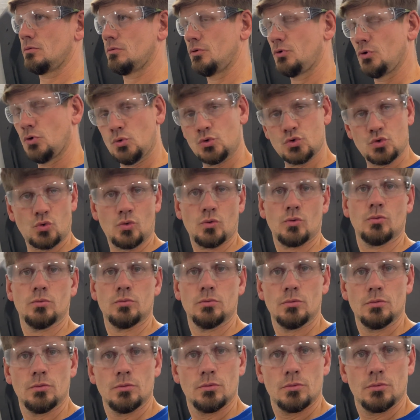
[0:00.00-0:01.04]
neutral
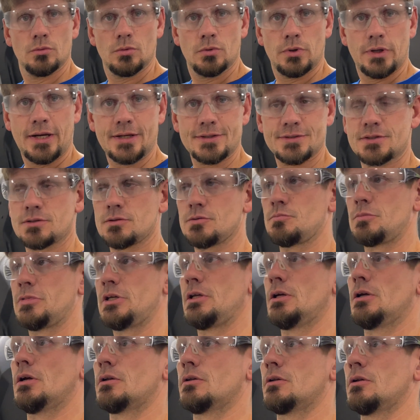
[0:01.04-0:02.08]
has to
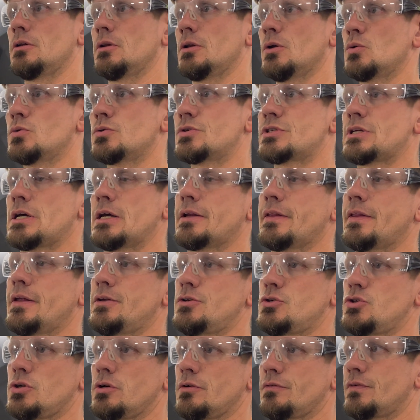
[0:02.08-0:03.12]
be on the load side of
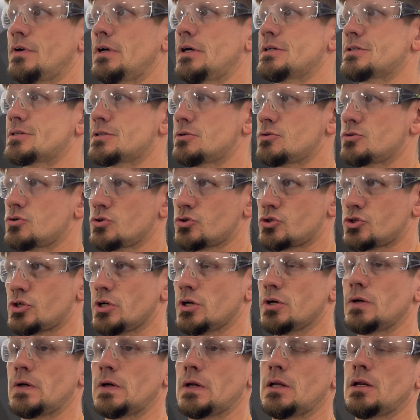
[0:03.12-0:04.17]
that GFI since you're
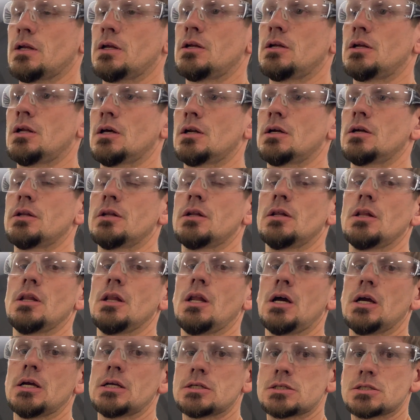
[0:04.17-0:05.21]
sharing it and not on
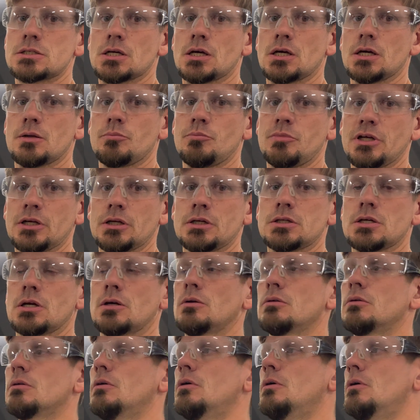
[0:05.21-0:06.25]
the line side
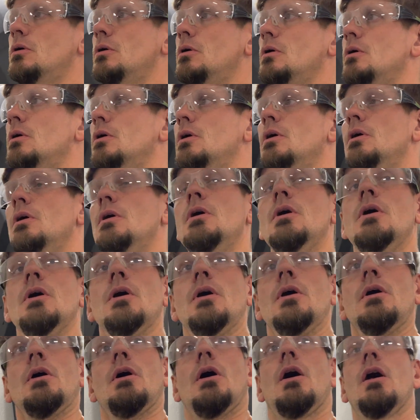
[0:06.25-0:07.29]
pigtail.
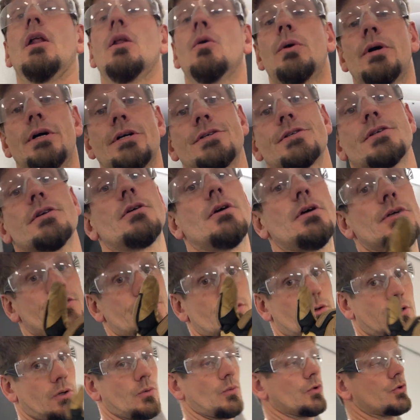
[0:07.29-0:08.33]
Otherwise, the
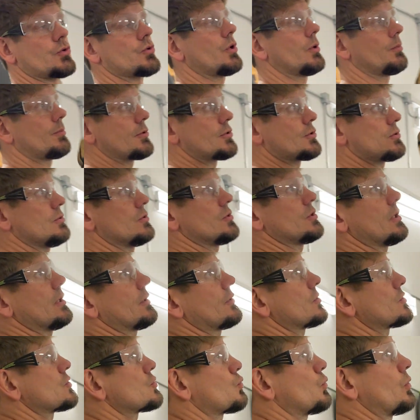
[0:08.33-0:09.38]
circuit will trip as soon as you
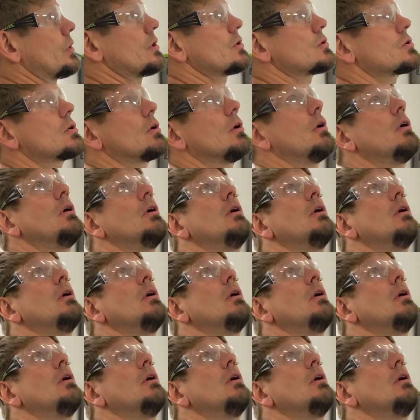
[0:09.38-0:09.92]
hit the switch.